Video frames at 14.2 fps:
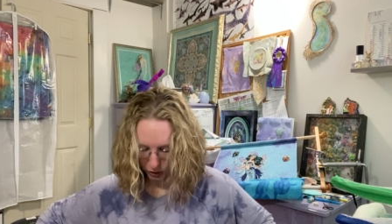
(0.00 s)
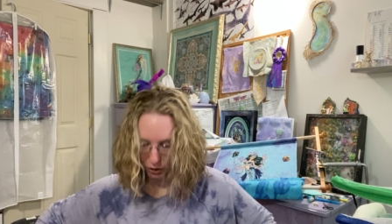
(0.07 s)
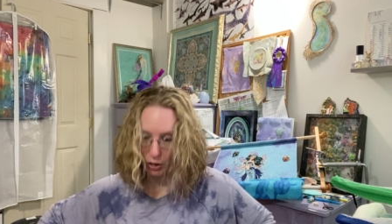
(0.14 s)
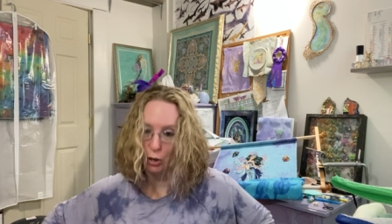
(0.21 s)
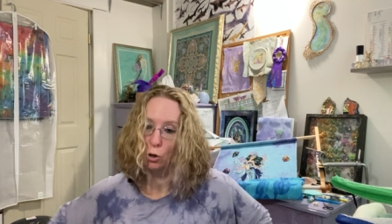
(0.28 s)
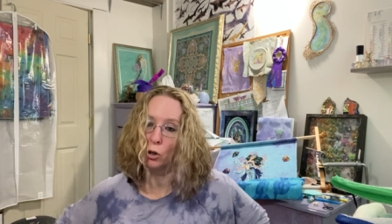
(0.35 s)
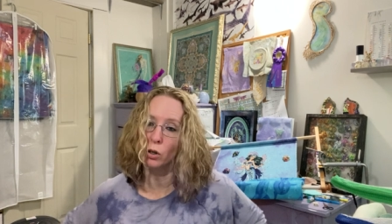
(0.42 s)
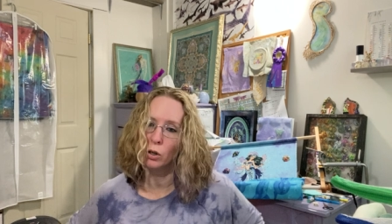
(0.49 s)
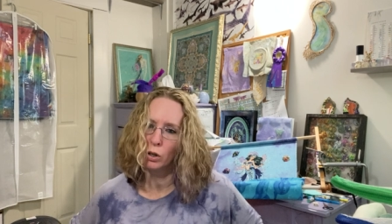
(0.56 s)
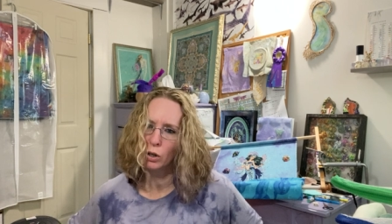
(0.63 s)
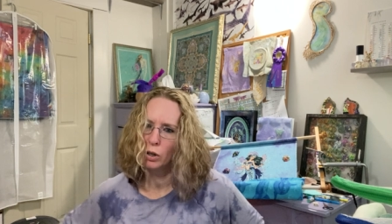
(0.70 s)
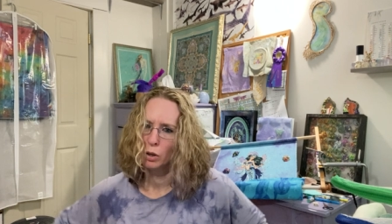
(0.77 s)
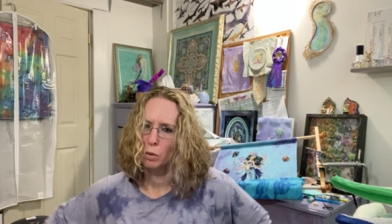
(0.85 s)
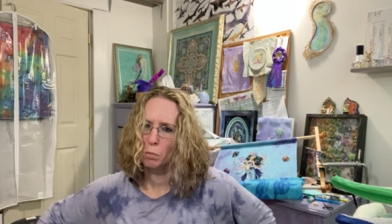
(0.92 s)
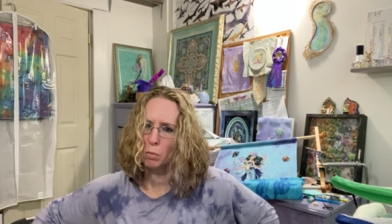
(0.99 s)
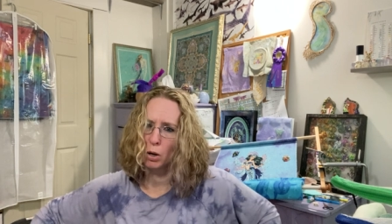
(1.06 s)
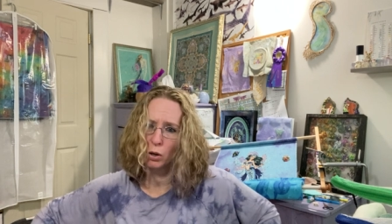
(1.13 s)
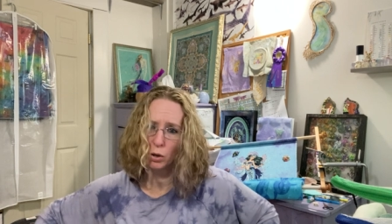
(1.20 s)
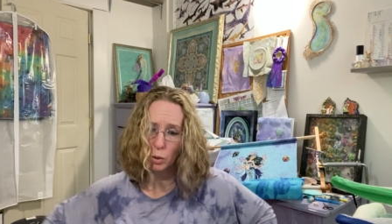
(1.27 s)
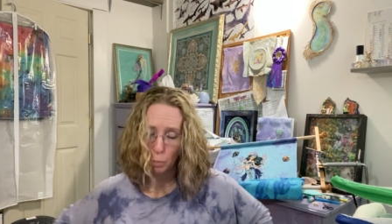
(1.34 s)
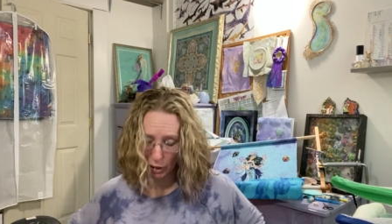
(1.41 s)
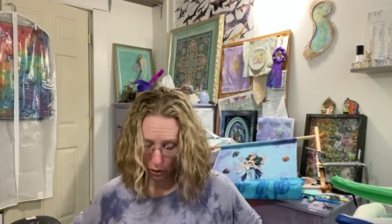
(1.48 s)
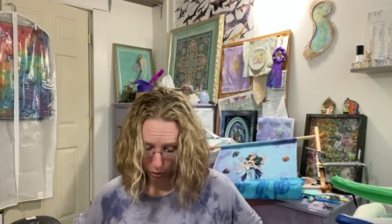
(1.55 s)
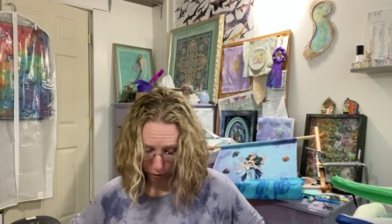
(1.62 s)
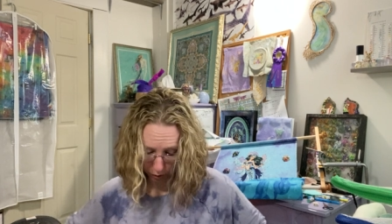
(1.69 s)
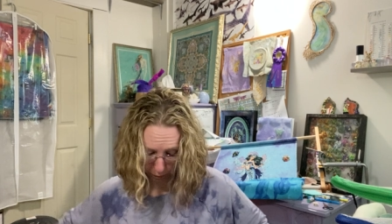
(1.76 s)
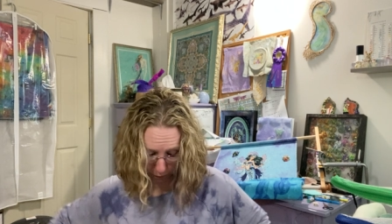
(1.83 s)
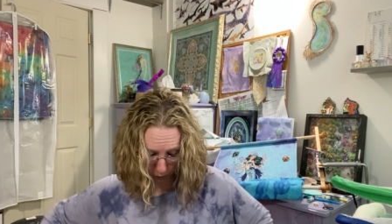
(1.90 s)
center part of the
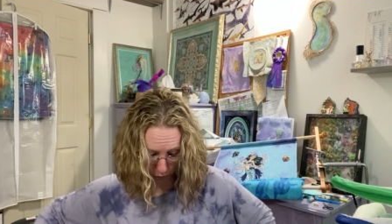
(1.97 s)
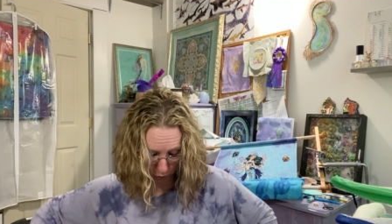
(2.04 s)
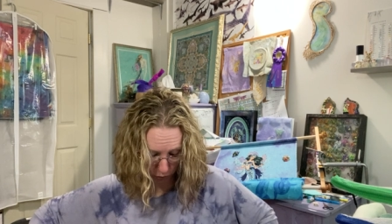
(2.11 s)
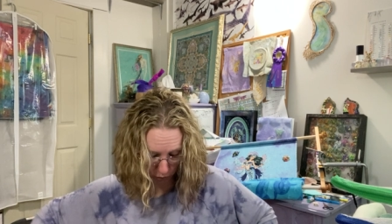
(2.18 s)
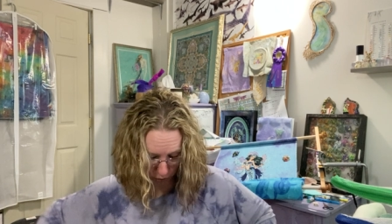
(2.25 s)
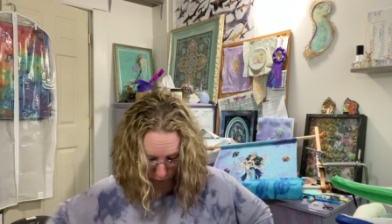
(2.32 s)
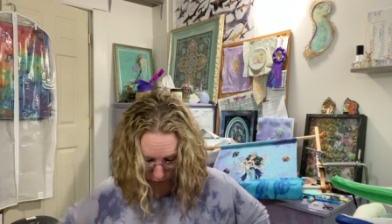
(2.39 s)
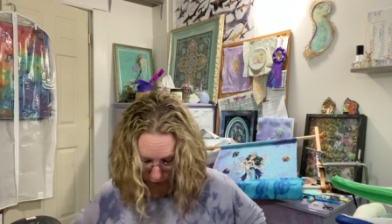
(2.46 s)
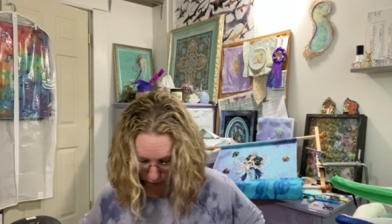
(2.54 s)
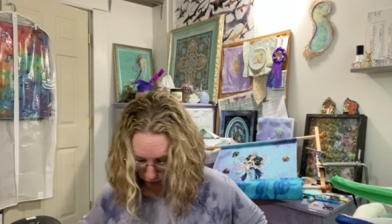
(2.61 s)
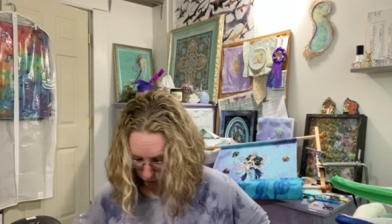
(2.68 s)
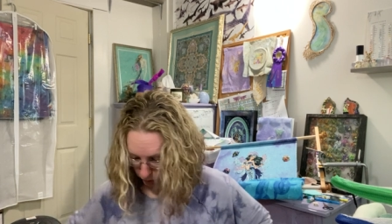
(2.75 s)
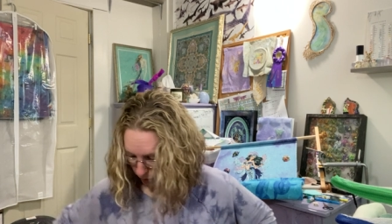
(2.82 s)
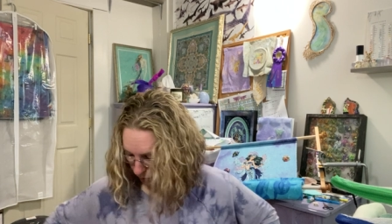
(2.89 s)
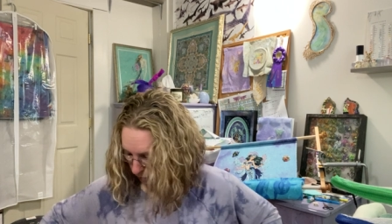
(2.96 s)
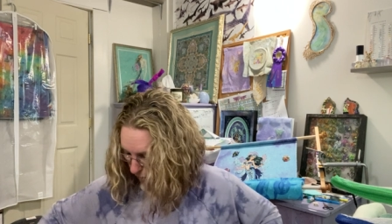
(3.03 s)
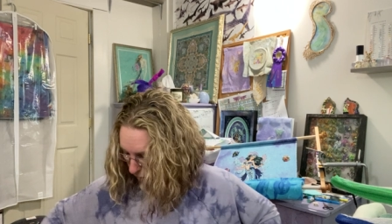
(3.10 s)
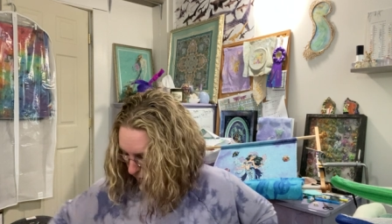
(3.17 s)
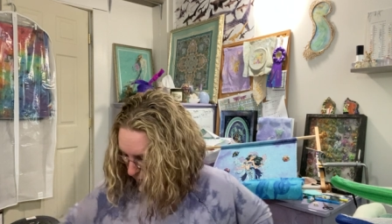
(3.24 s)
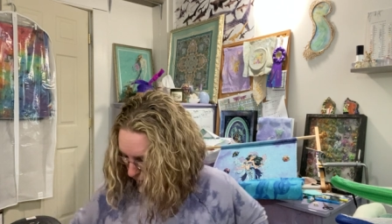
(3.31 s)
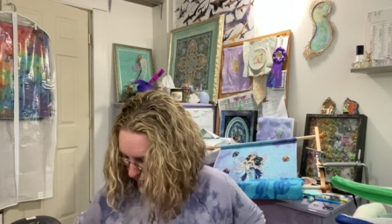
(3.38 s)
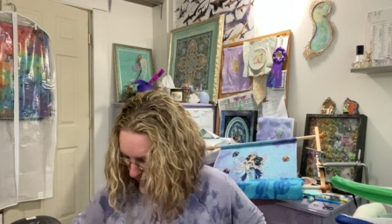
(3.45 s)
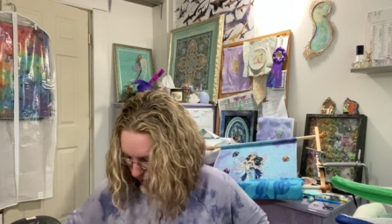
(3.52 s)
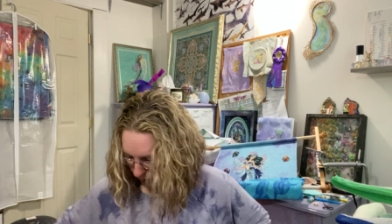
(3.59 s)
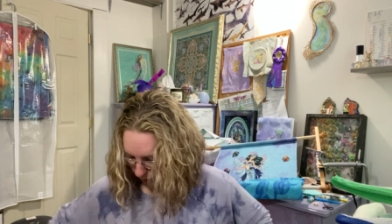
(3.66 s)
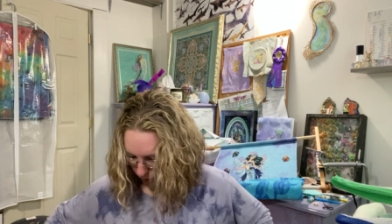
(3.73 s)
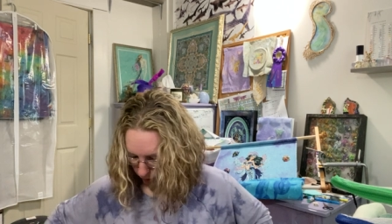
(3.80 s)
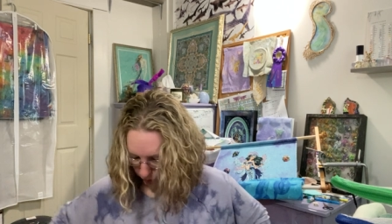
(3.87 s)
mandala first.
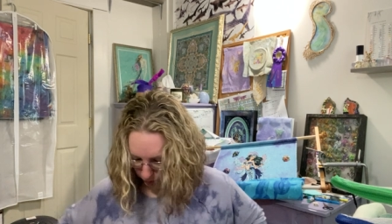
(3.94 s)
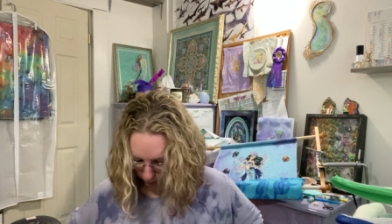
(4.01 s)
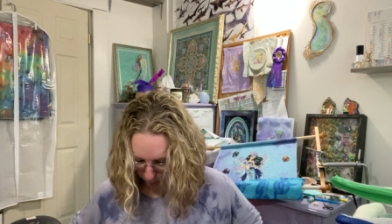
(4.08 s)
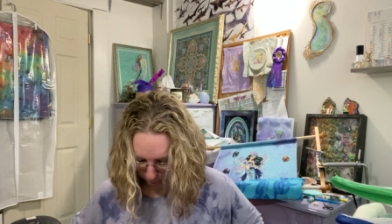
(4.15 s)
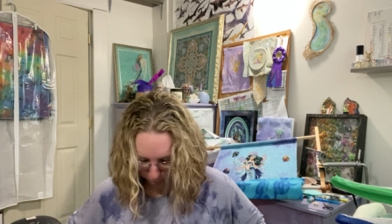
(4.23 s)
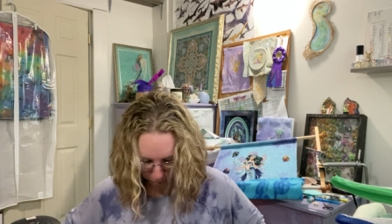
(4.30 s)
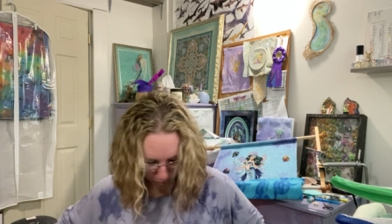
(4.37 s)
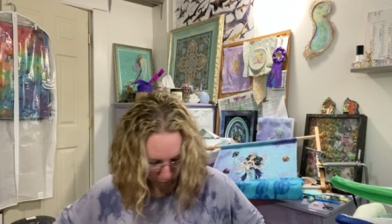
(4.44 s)
Um,